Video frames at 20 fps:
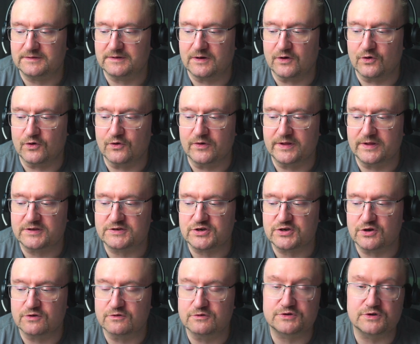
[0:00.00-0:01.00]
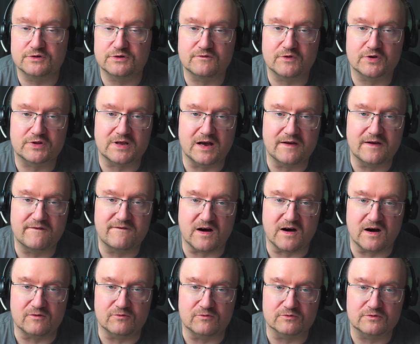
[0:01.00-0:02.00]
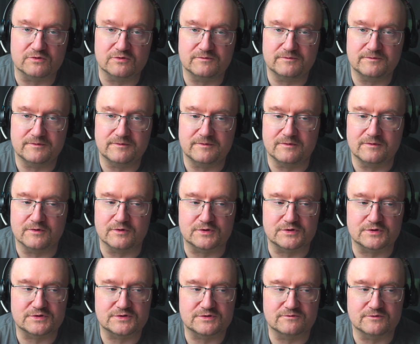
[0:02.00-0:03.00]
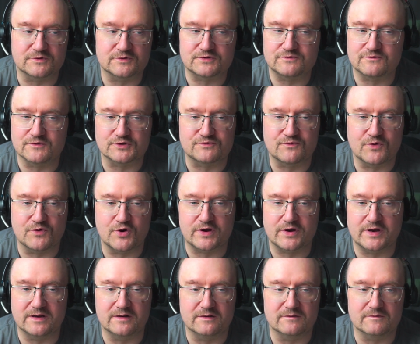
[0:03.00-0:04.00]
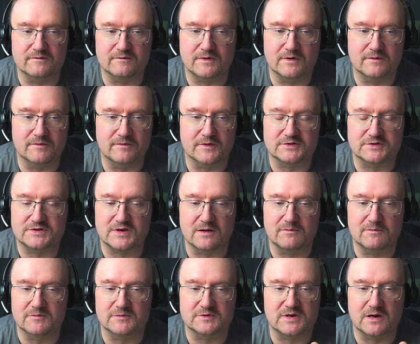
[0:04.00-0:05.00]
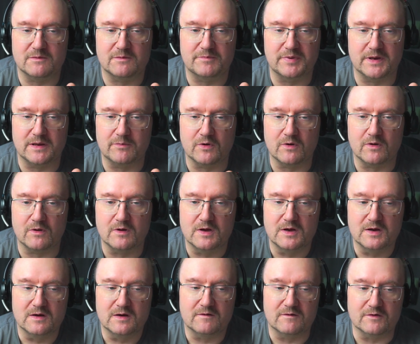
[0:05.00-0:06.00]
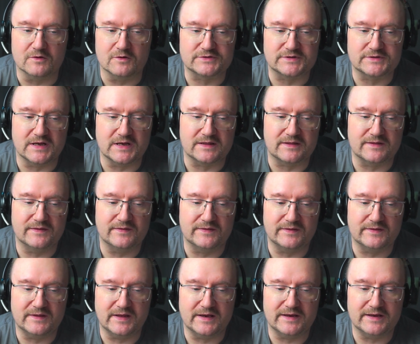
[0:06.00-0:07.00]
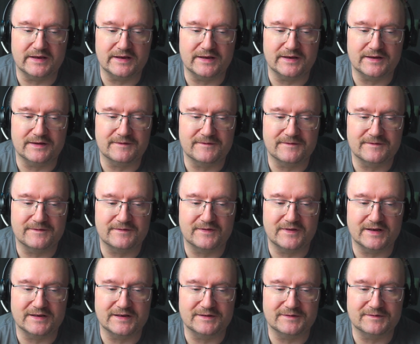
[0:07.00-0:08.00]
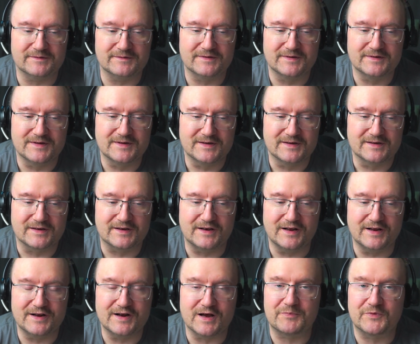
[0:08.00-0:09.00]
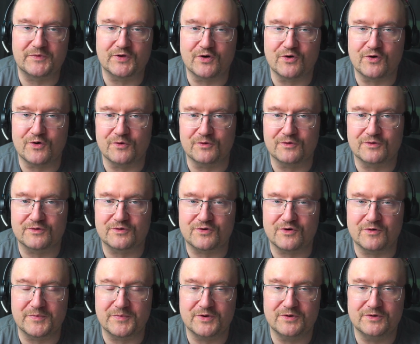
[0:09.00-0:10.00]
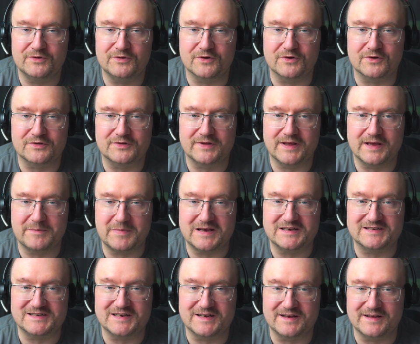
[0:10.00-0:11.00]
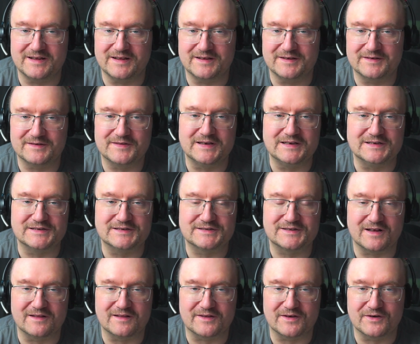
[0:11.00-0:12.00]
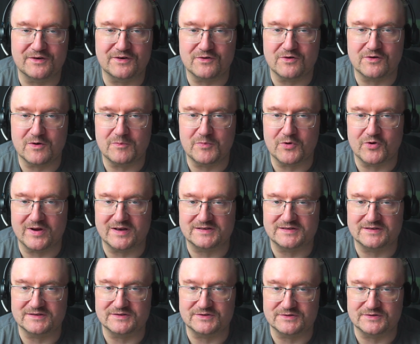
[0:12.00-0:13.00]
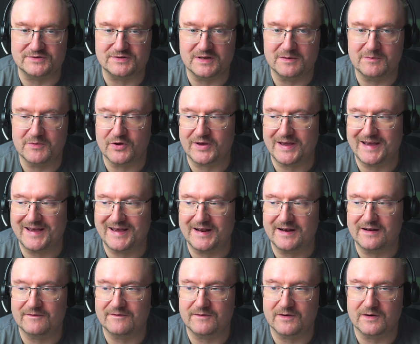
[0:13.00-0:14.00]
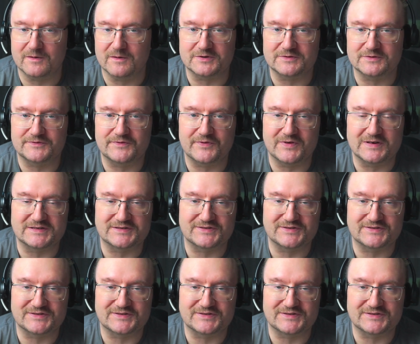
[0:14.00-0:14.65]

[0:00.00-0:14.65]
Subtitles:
only solution what I found was working on some people was that they clean up the whole computer. They basically install the whole operation system again from a fresh